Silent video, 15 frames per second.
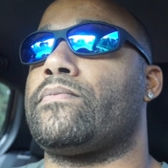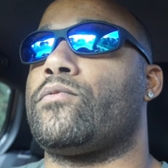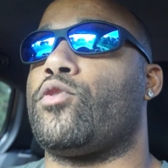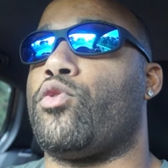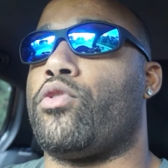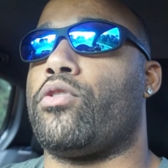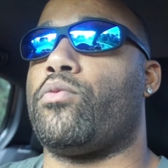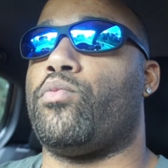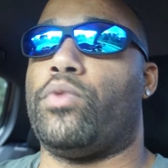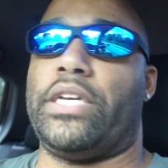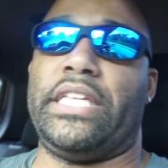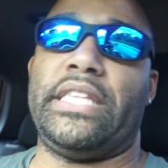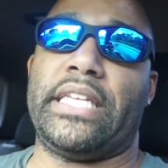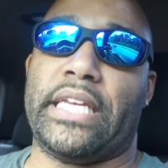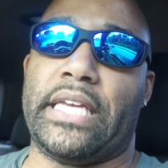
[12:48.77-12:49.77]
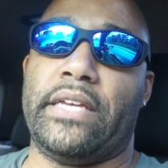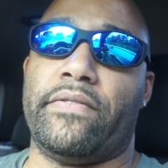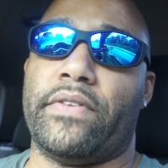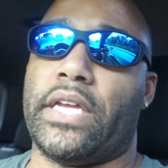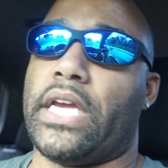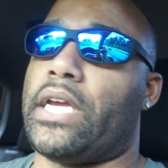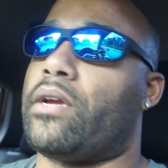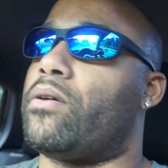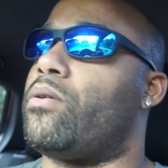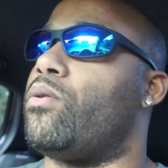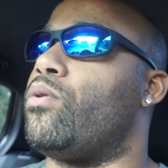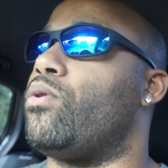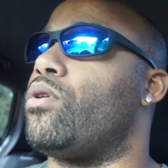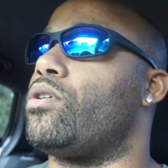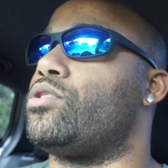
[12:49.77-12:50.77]
or in the evening,
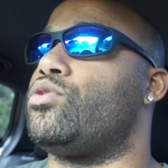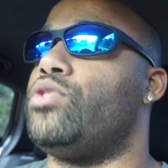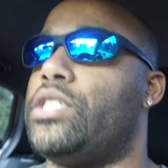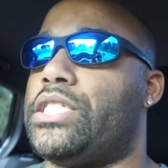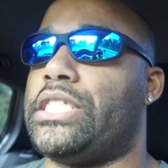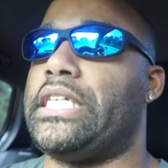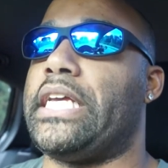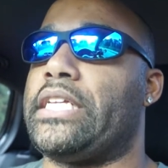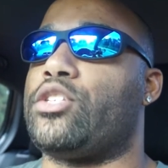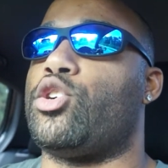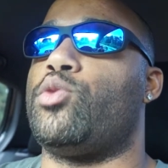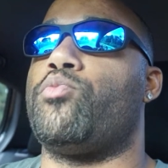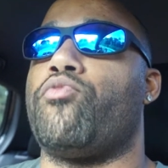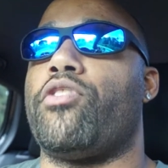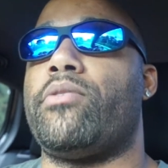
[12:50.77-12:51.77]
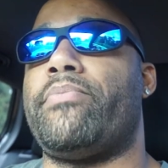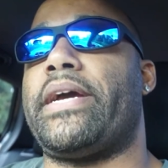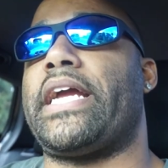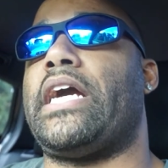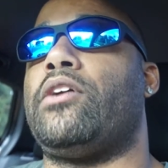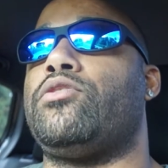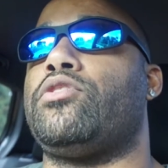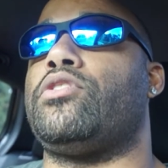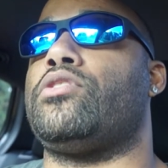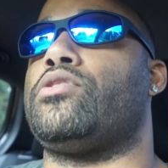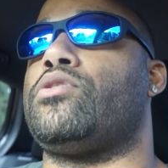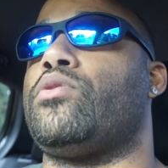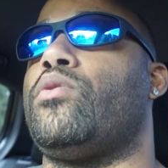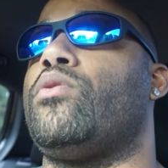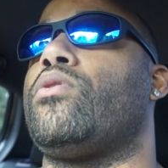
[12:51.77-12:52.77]
or as soon as she gets home, run back out to the
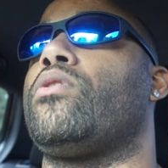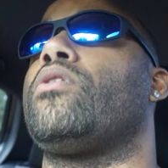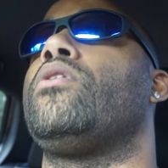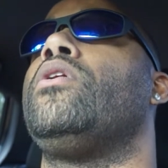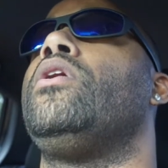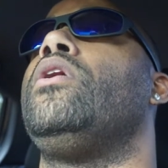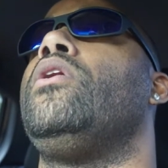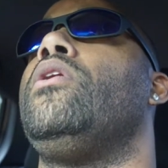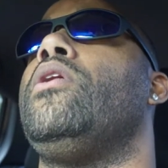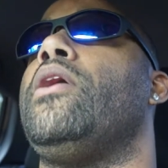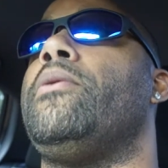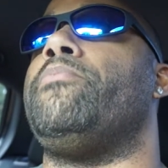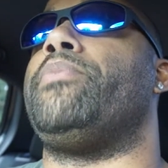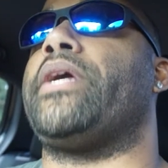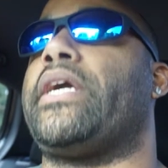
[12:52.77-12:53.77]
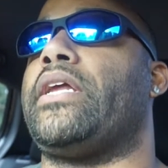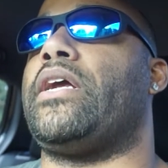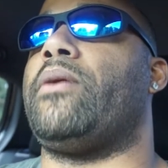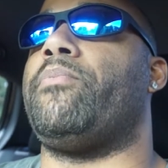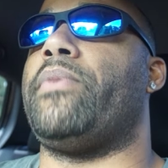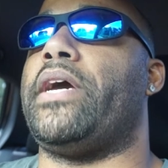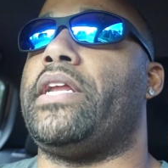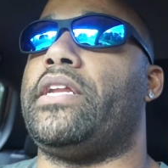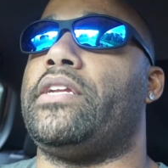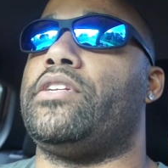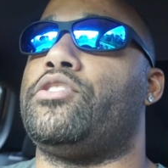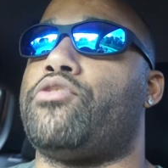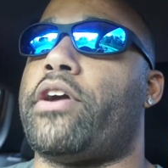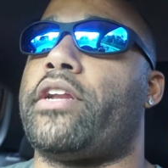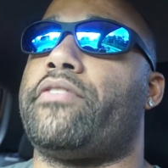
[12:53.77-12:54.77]
store and pick it up and then
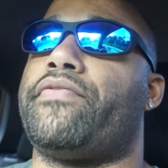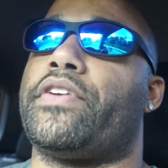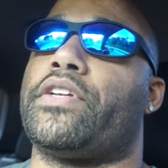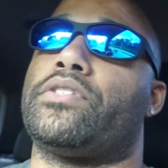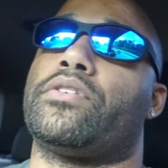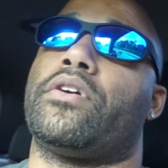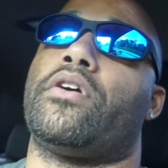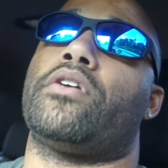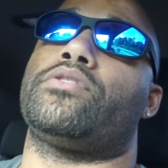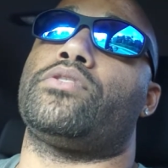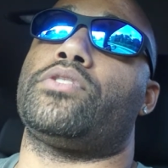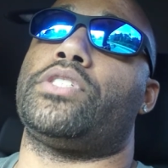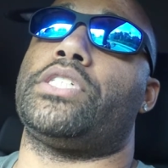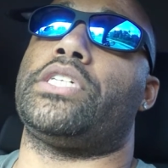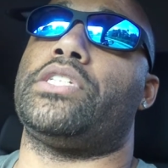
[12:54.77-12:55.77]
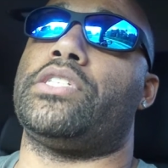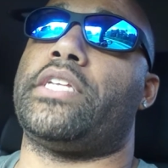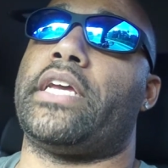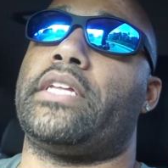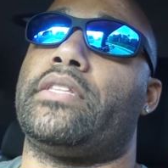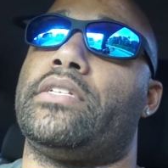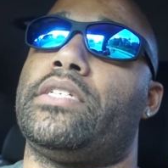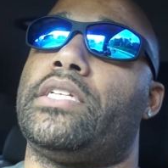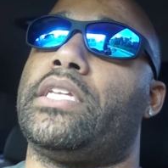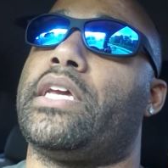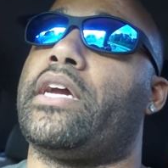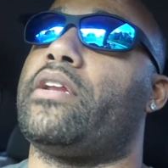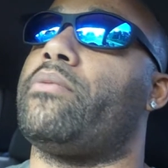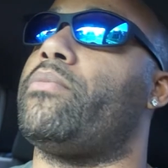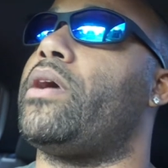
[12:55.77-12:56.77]
try to fix the car so she can take the GTI.
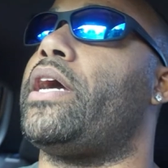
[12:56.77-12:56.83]
And